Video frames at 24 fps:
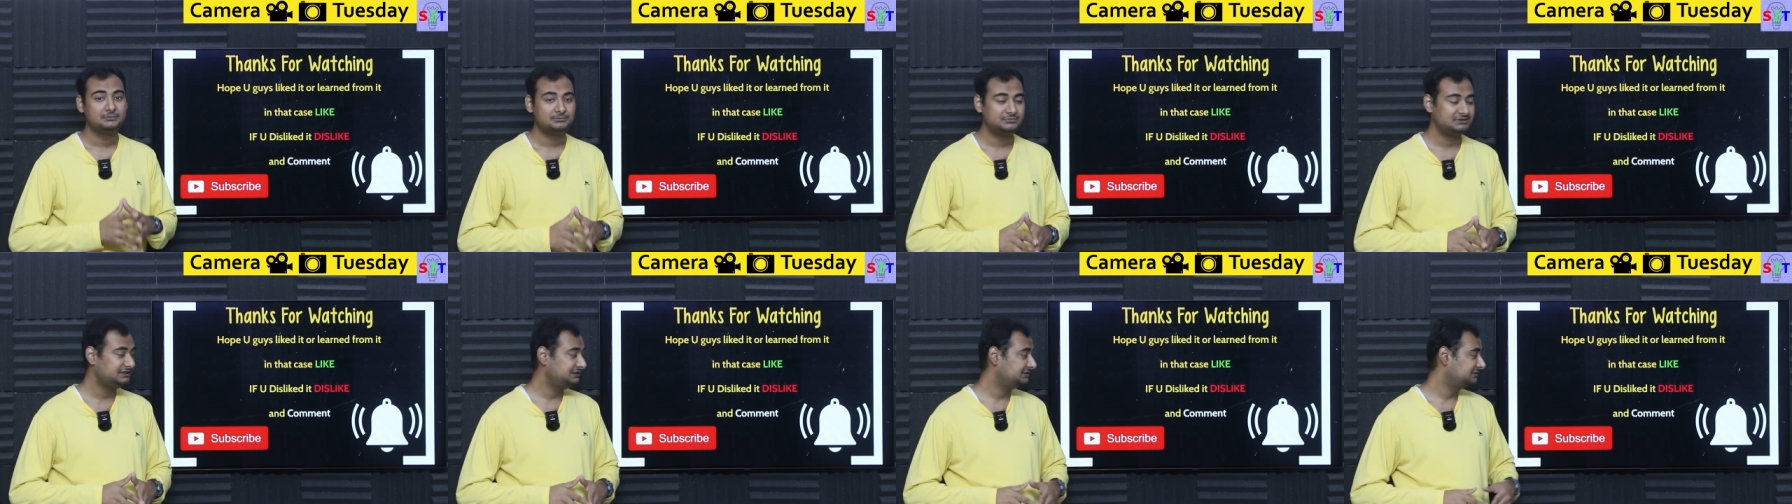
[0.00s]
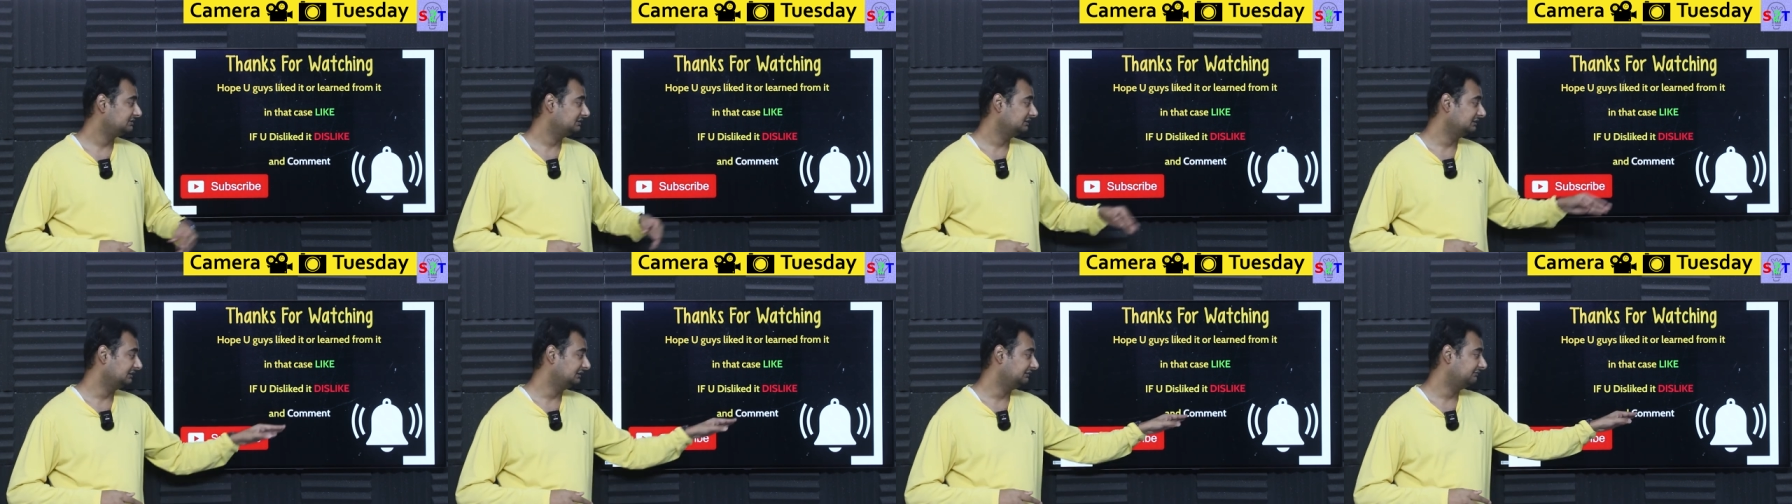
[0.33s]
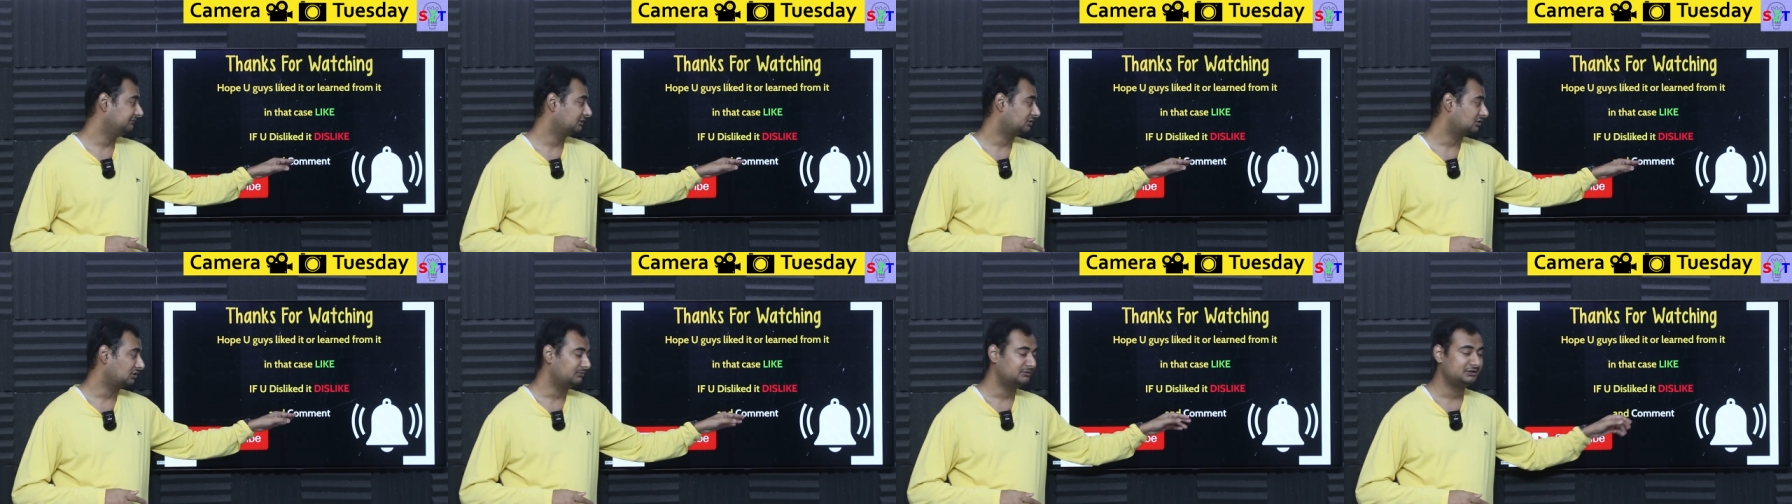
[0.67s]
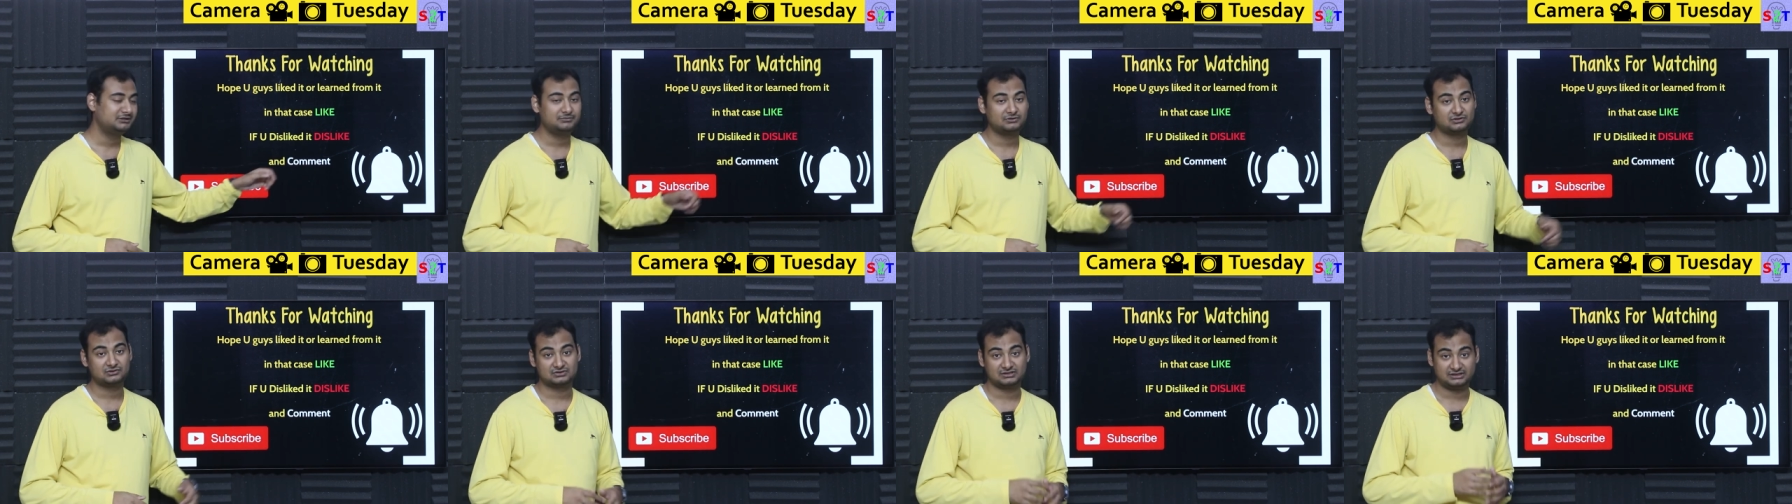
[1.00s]
Please leave a
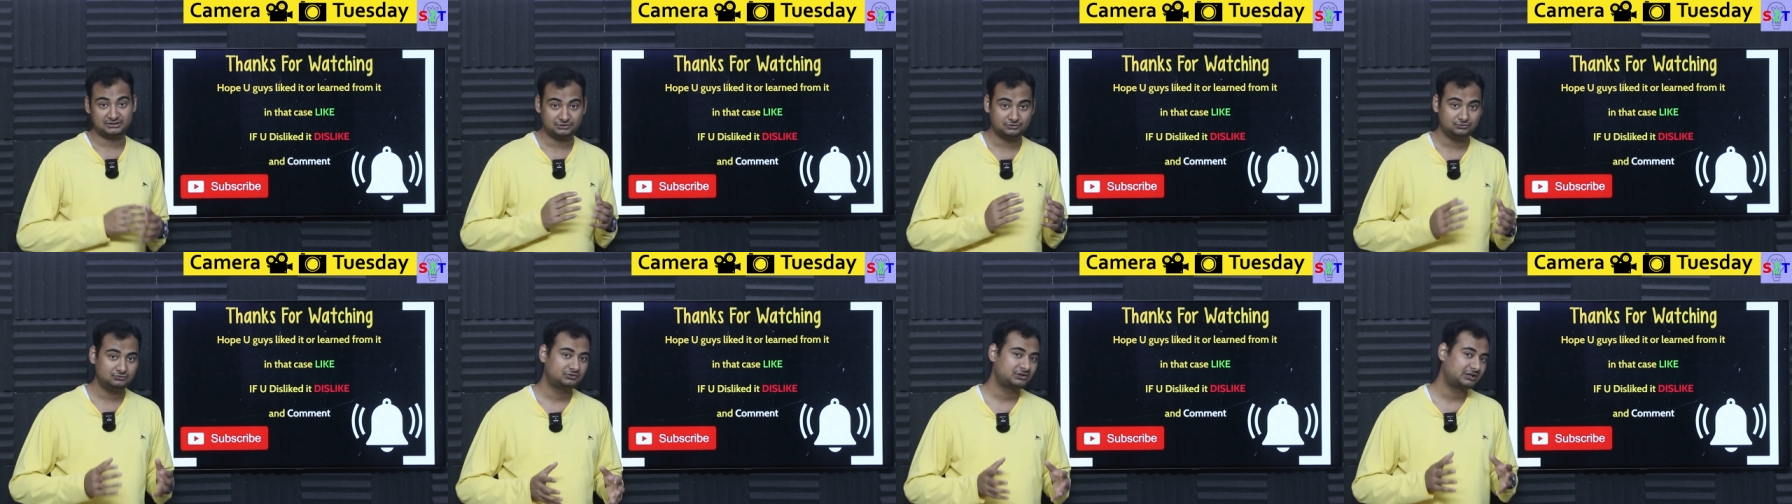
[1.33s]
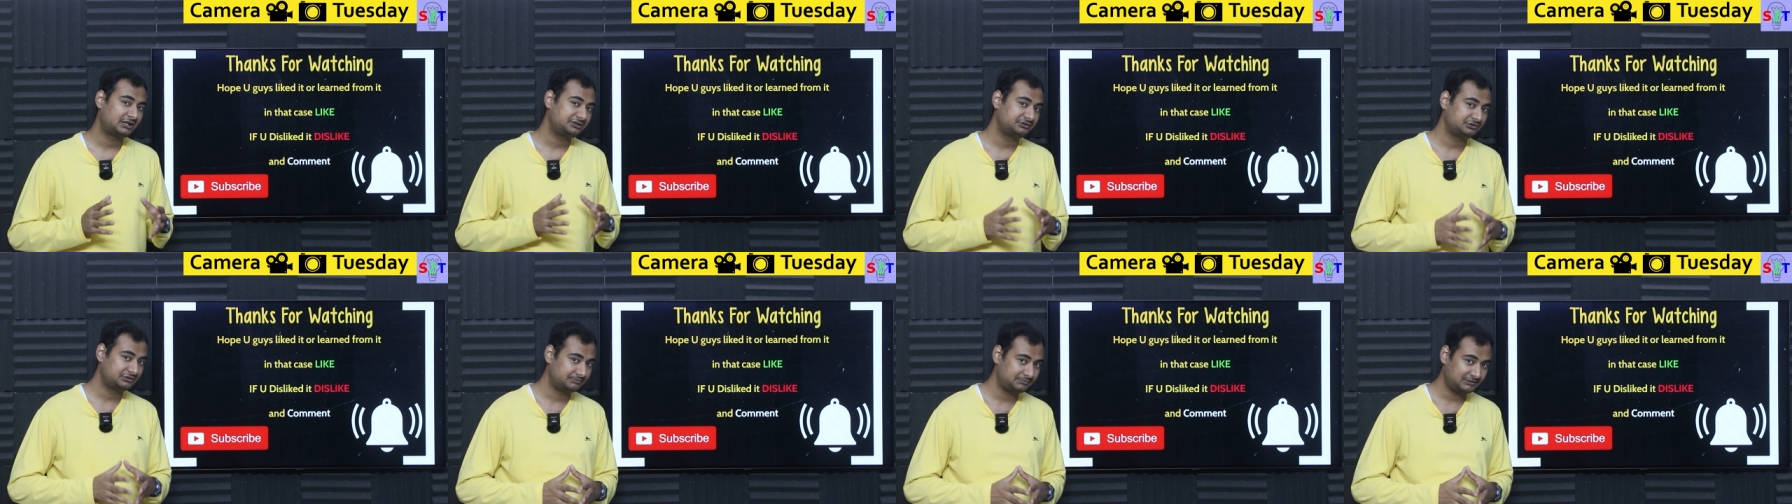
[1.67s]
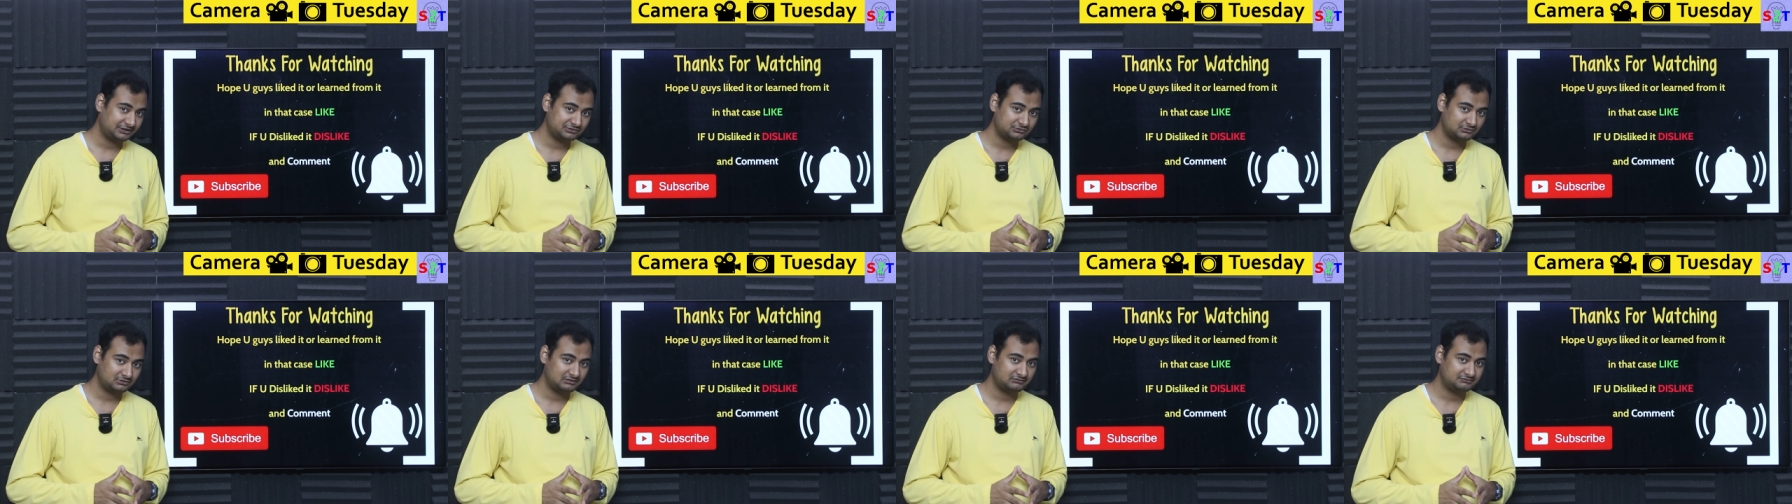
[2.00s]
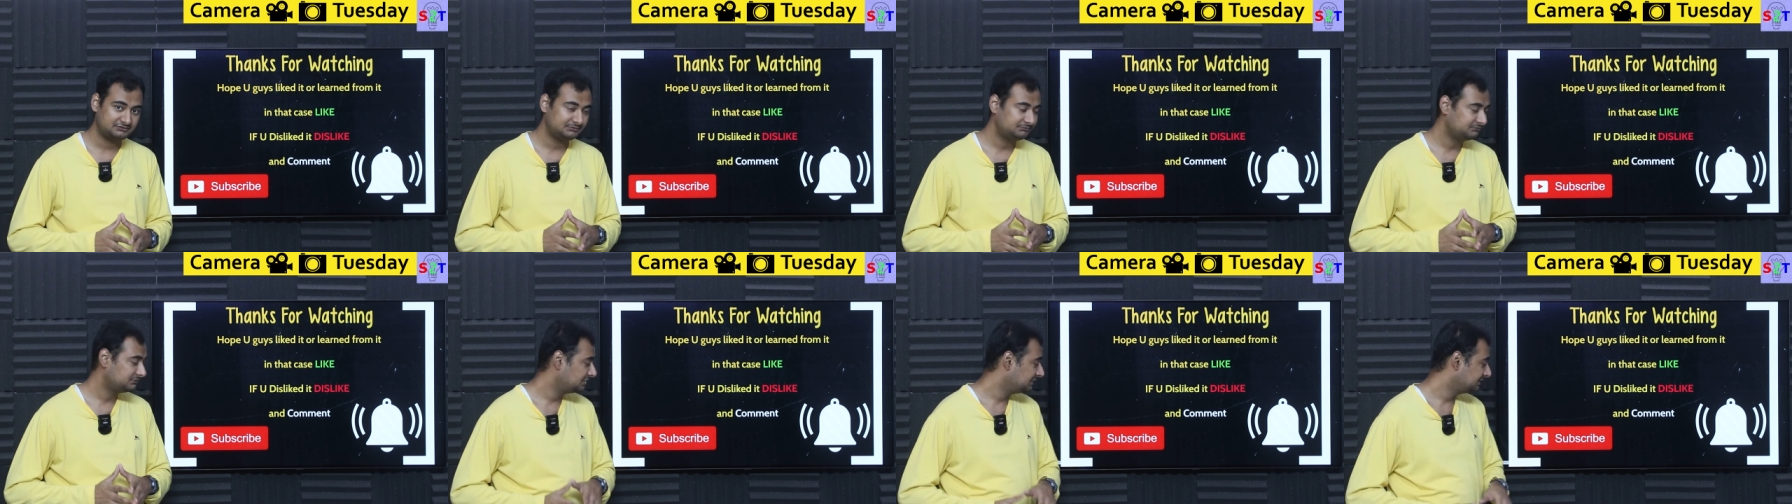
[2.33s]
comment because I do try to reply to all of
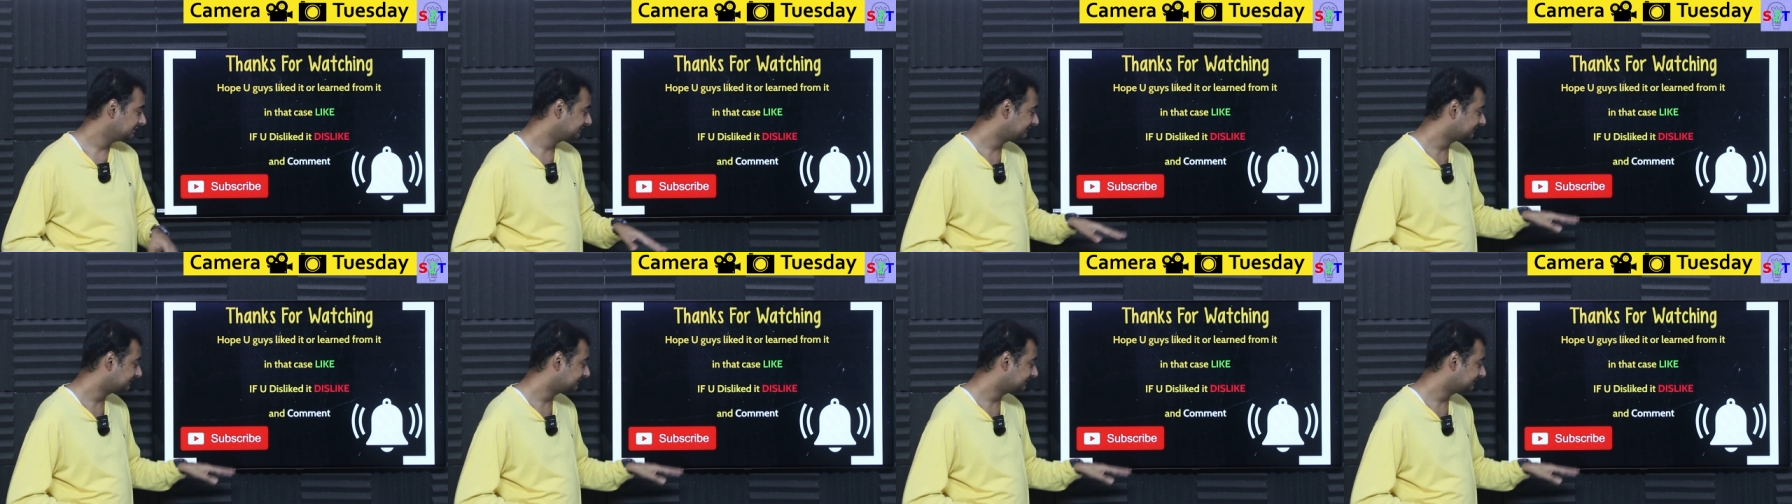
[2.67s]
them.